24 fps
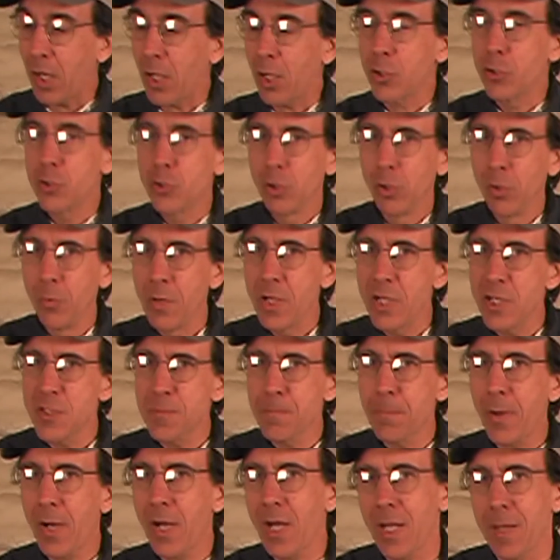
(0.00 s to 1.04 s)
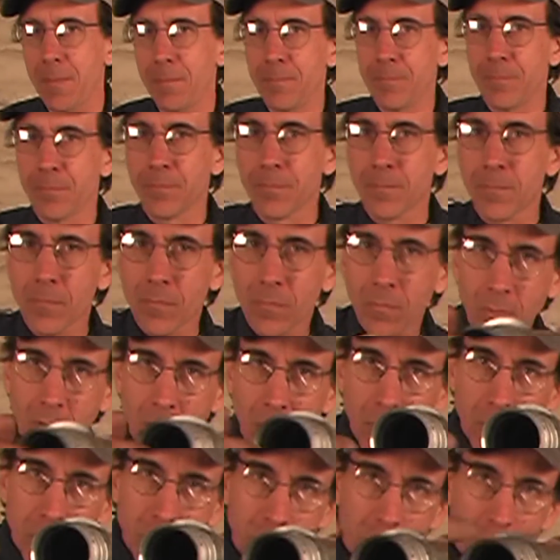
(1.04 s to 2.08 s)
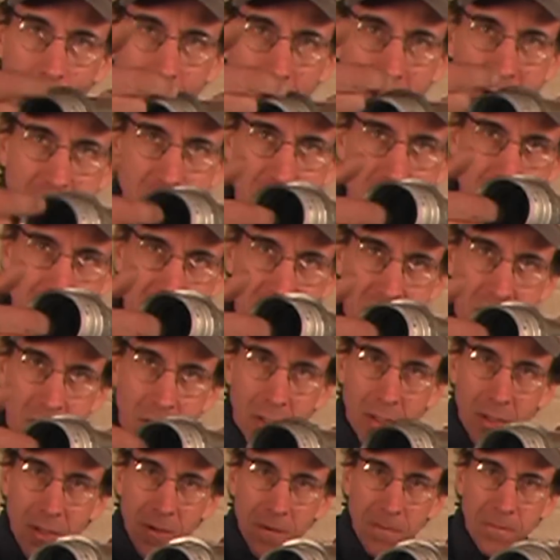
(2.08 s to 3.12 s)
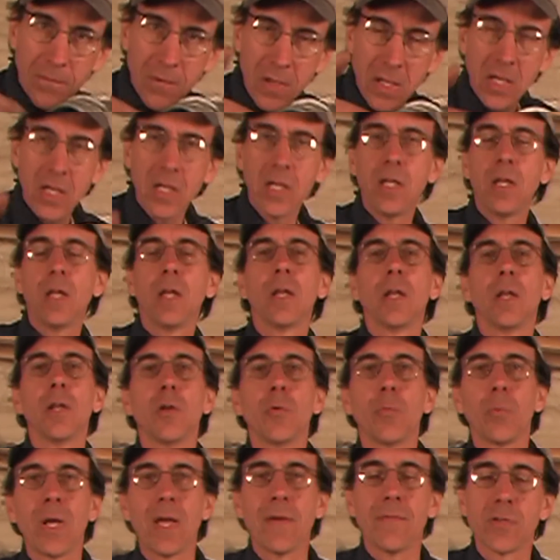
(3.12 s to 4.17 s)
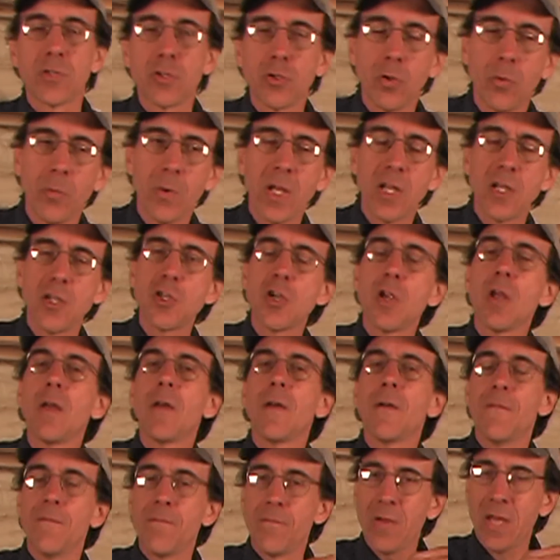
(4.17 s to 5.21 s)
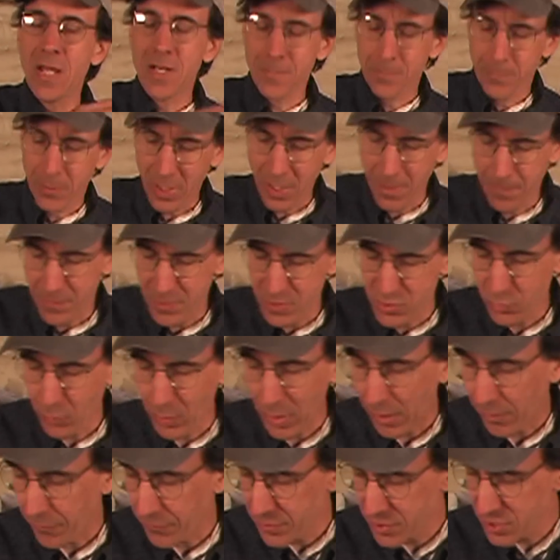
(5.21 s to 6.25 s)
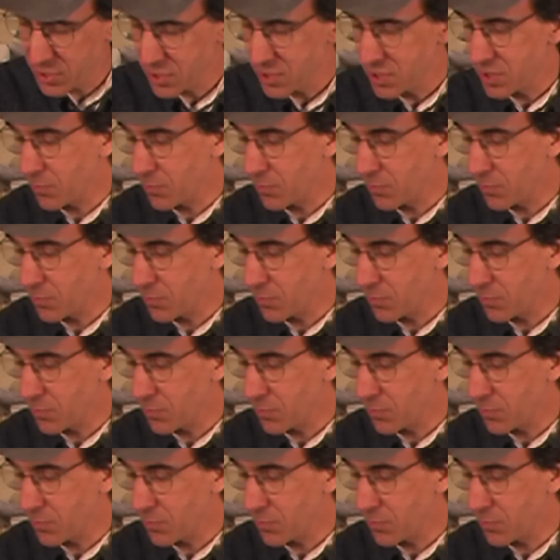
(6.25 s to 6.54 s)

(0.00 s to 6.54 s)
a 2-inch pipe, 2 inches, feed. We have a 2-inch vent pipe as well. This is